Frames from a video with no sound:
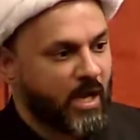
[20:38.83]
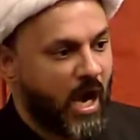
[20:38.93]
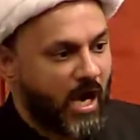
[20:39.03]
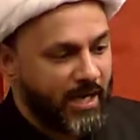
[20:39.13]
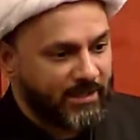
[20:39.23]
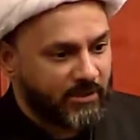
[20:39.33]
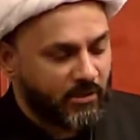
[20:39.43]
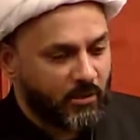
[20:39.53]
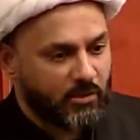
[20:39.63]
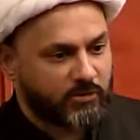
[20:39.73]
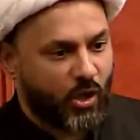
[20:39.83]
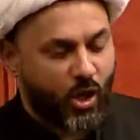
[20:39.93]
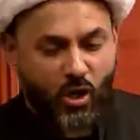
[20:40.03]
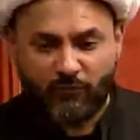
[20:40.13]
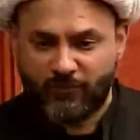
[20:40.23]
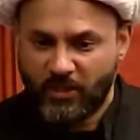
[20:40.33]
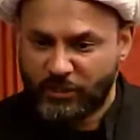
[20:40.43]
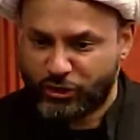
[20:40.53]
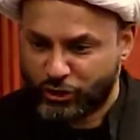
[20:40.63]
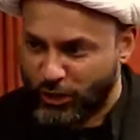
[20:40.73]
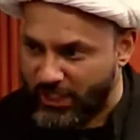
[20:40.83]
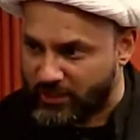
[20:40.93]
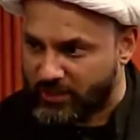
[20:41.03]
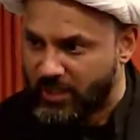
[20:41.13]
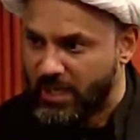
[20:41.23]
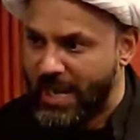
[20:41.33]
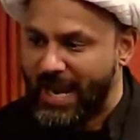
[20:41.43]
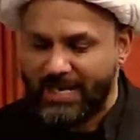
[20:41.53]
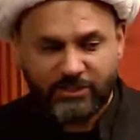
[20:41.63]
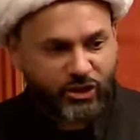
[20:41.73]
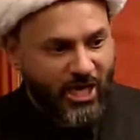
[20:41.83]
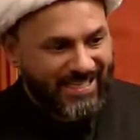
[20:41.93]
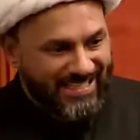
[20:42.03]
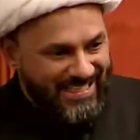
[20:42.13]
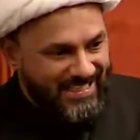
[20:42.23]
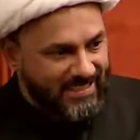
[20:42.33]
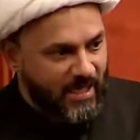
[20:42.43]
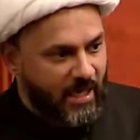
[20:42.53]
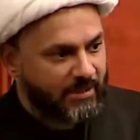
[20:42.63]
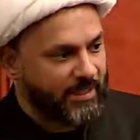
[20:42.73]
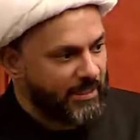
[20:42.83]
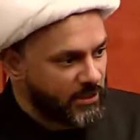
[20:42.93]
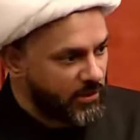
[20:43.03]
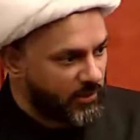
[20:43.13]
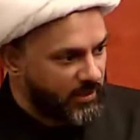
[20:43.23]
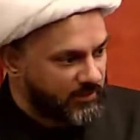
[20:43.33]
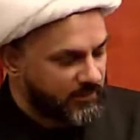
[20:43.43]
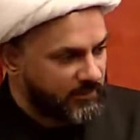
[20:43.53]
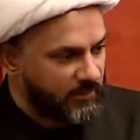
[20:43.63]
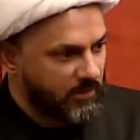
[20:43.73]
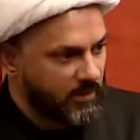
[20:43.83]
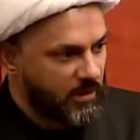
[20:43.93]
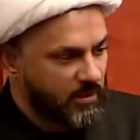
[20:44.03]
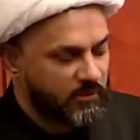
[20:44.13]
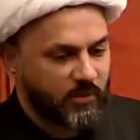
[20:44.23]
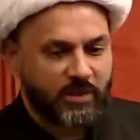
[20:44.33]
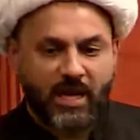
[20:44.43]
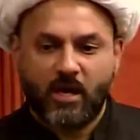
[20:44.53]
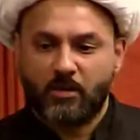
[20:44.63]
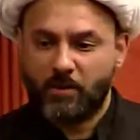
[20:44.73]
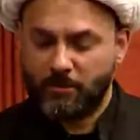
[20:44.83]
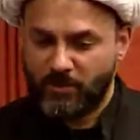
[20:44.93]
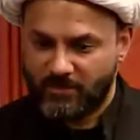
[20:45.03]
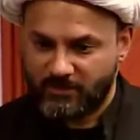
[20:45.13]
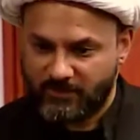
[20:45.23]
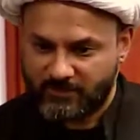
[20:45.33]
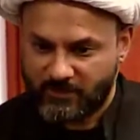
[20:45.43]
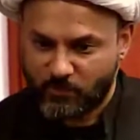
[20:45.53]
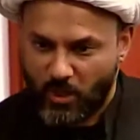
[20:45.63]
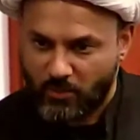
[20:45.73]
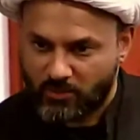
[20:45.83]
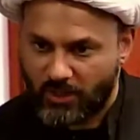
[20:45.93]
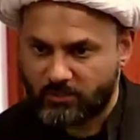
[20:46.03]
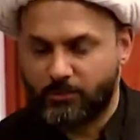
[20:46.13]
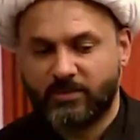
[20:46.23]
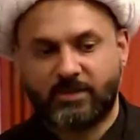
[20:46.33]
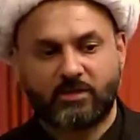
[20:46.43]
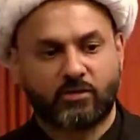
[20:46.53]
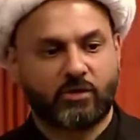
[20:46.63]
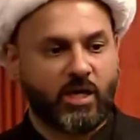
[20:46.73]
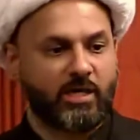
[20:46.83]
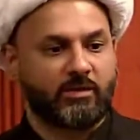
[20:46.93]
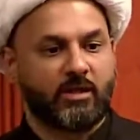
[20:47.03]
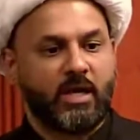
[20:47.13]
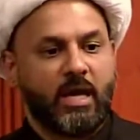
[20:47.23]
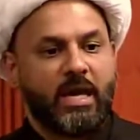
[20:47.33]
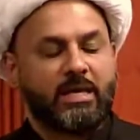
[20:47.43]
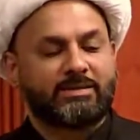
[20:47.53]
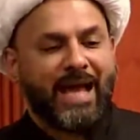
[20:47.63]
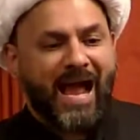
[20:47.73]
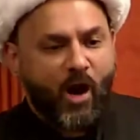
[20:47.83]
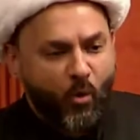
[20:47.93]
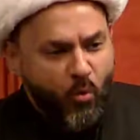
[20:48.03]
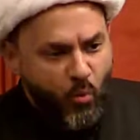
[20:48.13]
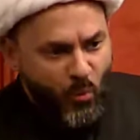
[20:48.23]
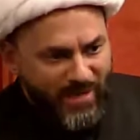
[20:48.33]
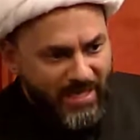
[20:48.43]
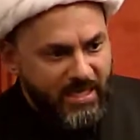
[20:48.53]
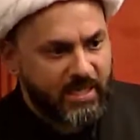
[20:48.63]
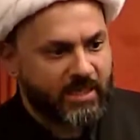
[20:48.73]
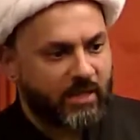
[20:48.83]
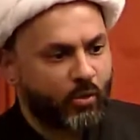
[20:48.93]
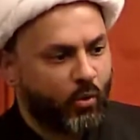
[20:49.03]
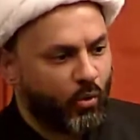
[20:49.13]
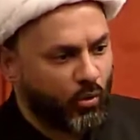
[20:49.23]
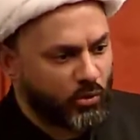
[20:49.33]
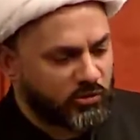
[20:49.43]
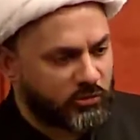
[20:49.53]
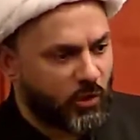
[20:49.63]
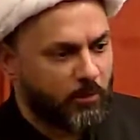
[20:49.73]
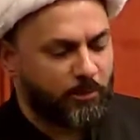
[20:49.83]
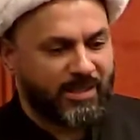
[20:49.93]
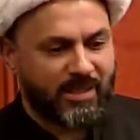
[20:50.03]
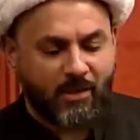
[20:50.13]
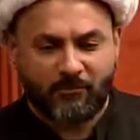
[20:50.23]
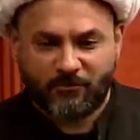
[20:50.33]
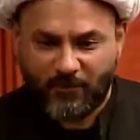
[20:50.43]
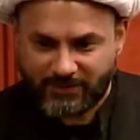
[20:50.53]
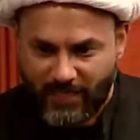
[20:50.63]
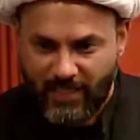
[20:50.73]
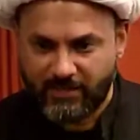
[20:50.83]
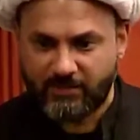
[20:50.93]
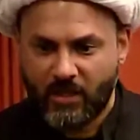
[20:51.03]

idols of shirk and jahiliyyah and ignorance. So now, my brothers and sisters, what I would like to present tonight is how we can also become fatas.